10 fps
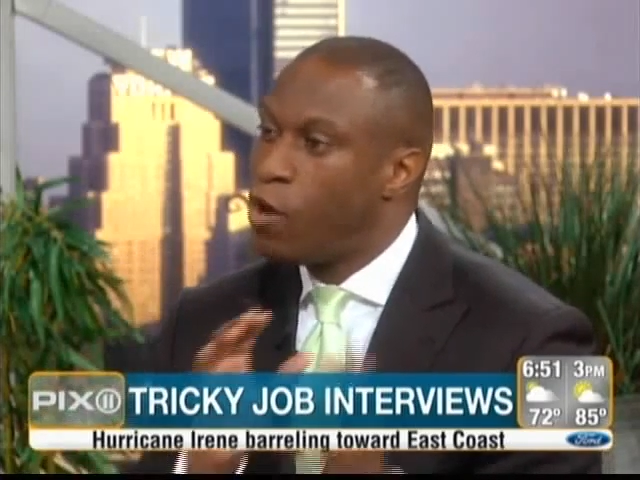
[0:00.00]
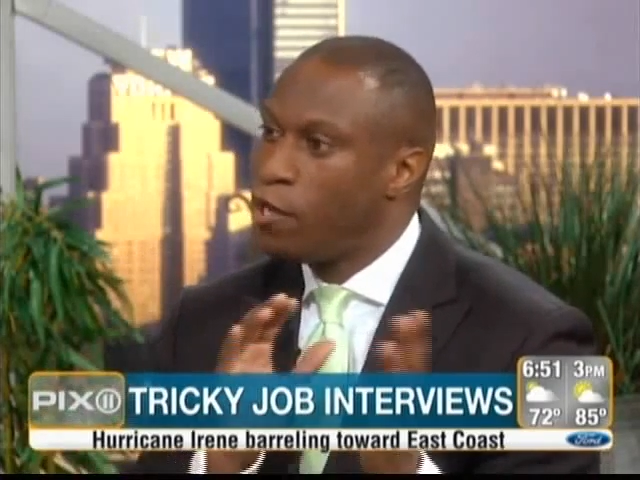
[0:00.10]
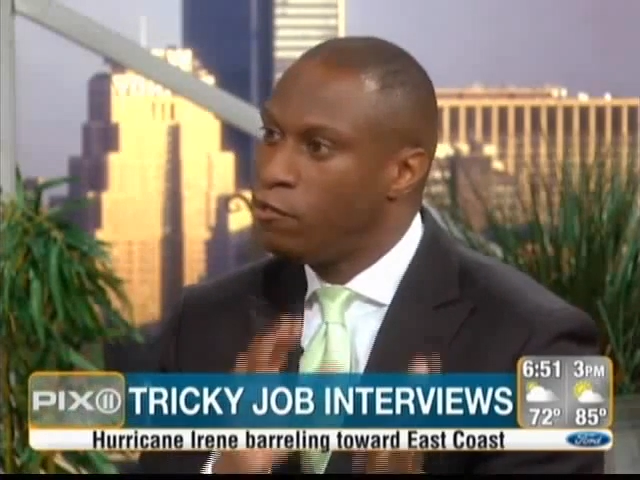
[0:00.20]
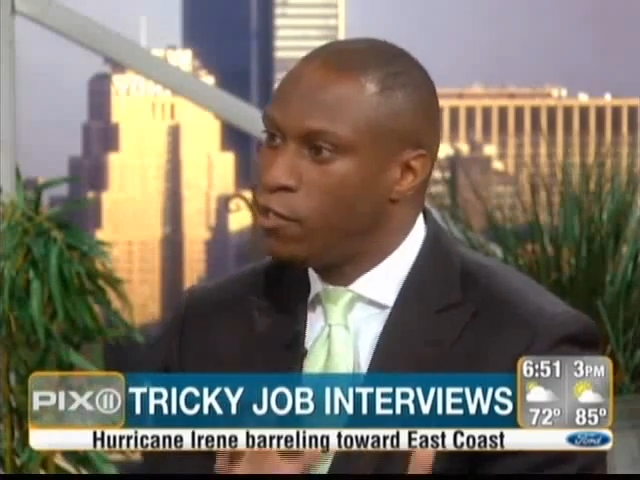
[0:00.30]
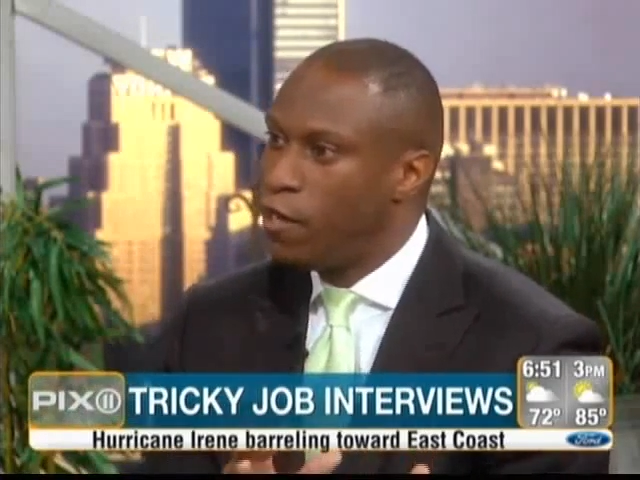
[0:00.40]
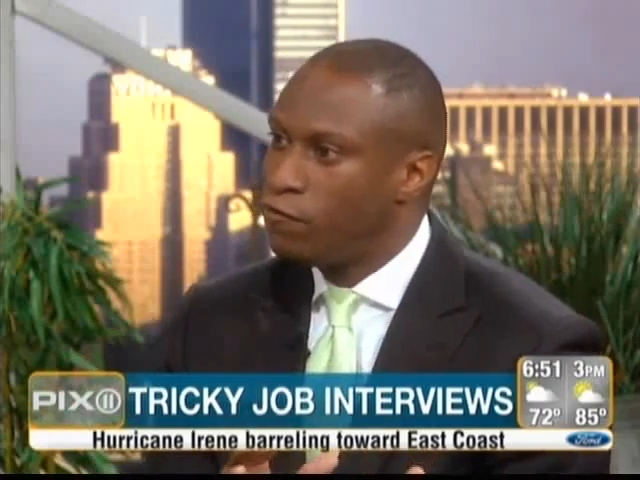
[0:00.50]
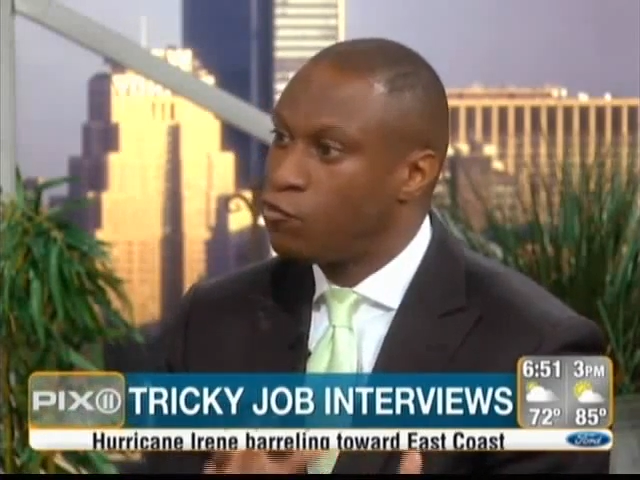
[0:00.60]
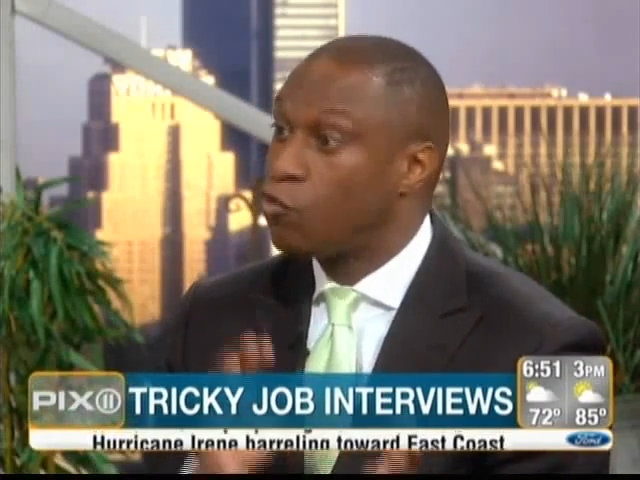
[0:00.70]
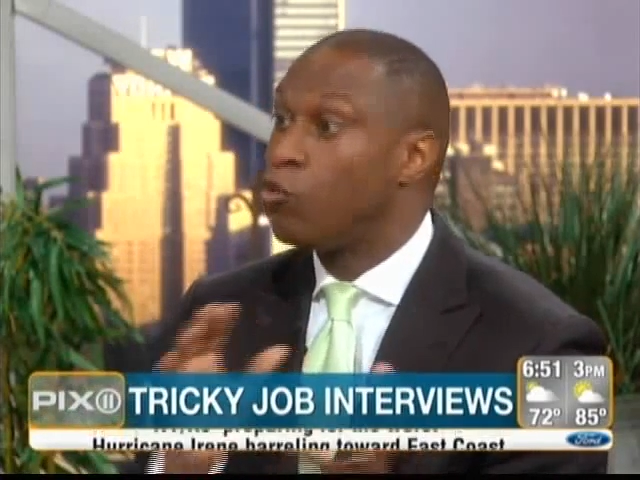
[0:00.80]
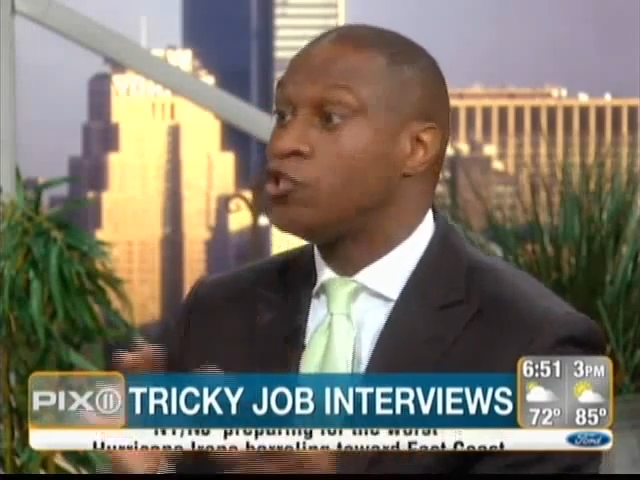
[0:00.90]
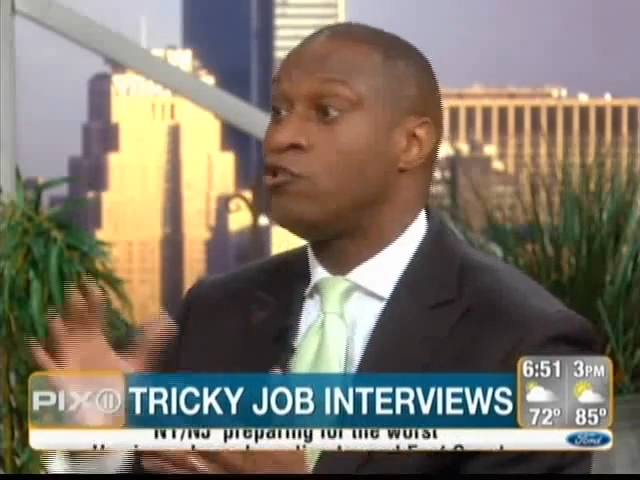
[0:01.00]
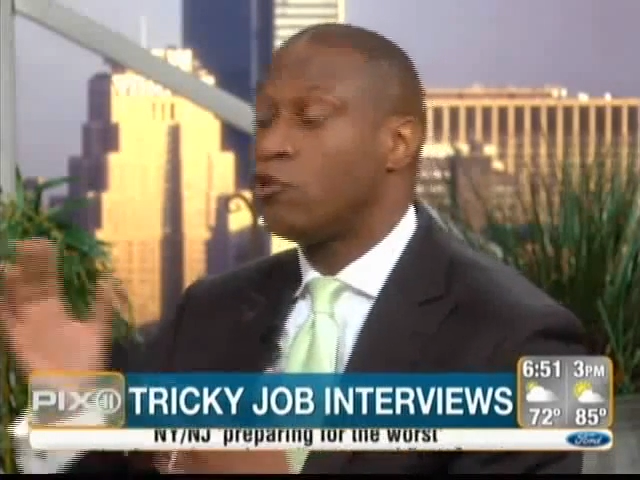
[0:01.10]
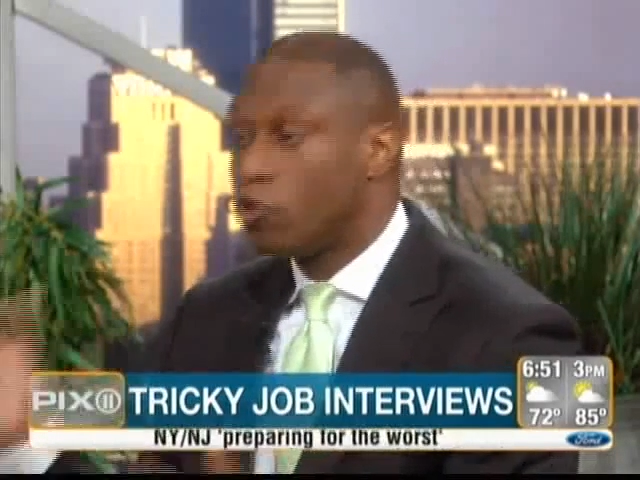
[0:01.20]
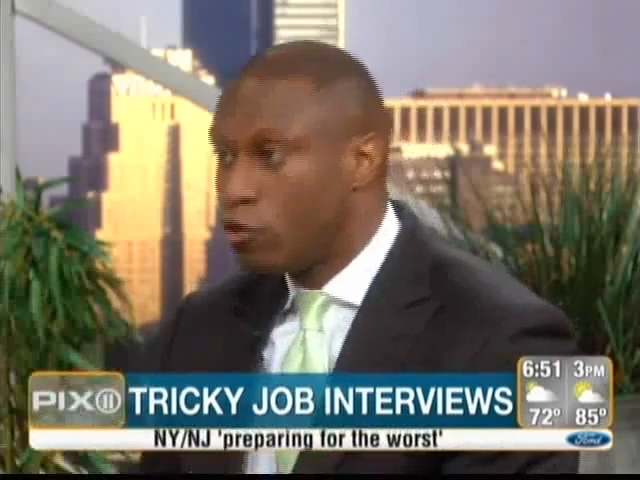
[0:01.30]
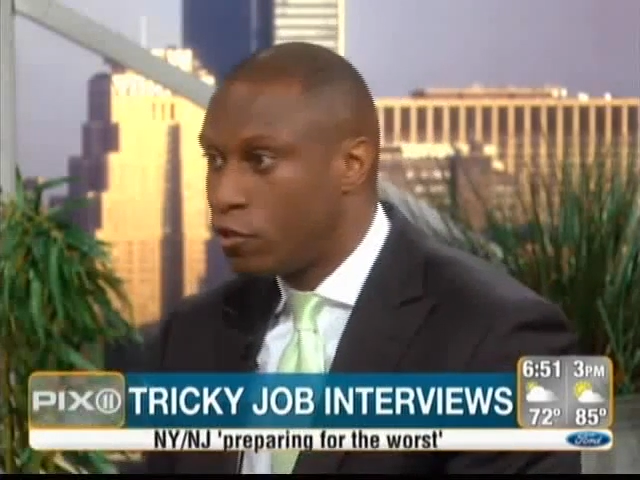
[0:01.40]
why you left with what
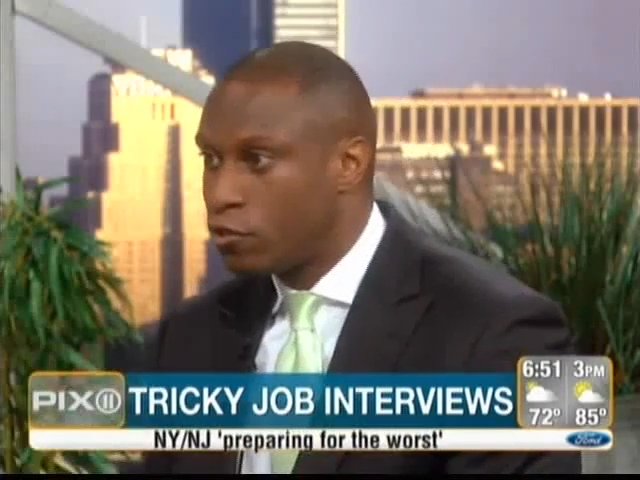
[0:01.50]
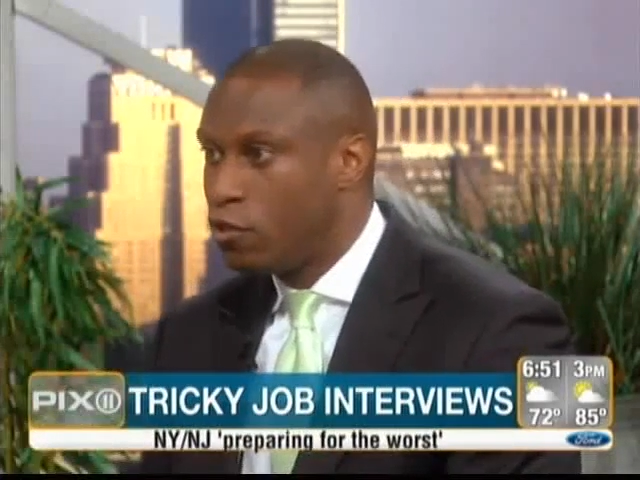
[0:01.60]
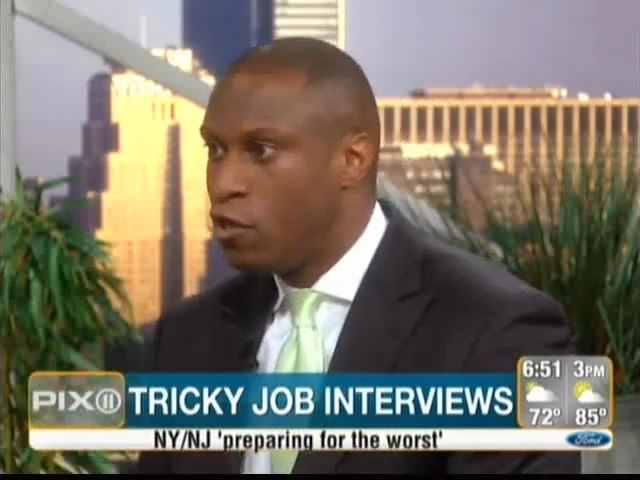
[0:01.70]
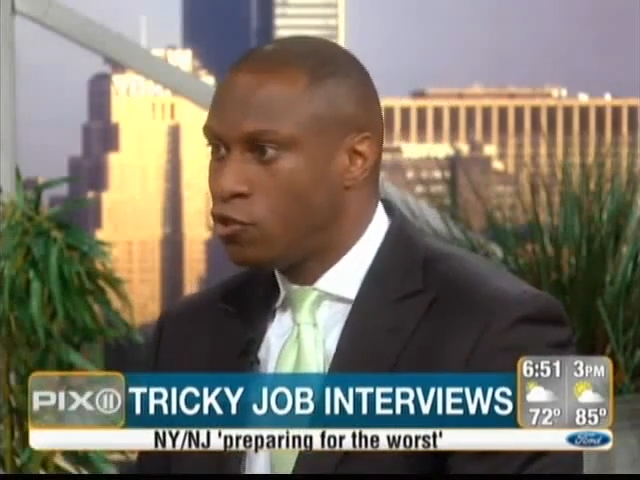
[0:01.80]
you learned.